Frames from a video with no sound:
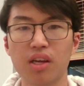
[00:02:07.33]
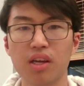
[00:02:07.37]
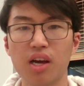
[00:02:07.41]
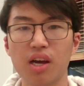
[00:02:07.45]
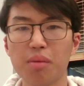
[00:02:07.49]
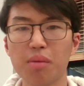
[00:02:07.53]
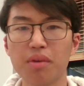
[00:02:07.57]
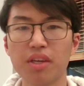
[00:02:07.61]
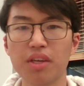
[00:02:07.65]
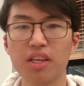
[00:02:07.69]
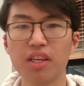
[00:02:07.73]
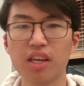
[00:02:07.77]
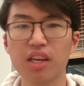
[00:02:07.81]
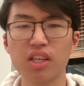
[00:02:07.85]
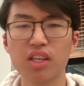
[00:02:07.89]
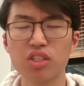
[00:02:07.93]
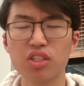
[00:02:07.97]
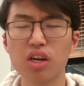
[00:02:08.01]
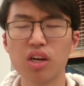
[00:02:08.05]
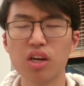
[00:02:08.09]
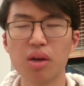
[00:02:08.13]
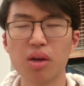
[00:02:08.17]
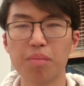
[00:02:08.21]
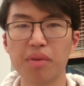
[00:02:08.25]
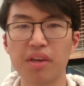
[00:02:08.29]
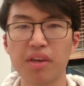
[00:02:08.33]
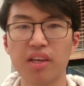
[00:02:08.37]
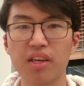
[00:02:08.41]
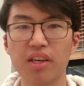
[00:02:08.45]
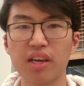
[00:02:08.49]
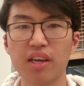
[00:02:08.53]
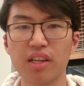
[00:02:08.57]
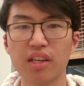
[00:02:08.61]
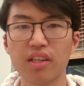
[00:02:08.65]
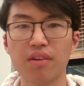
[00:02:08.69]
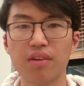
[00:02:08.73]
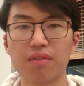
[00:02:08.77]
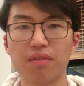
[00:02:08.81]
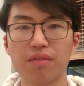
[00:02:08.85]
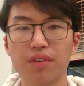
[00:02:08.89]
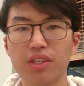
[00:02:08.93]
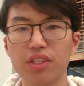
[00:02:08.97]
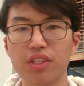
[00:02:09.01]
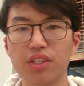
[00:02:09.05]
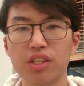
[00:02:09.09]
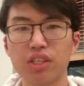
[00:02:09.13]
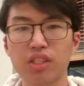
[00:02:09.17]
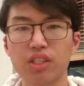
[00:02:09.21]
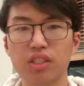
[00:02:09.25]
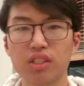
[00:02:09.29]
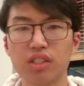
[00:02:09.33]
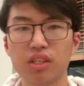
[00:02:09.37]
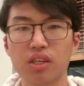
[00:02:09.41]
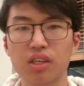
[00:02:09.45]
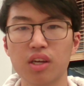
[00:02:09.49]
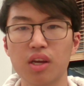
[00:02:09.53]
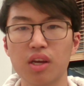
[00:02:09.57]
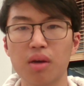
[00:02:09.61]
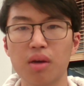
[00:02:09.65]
I mean, it's not a big inconvenience,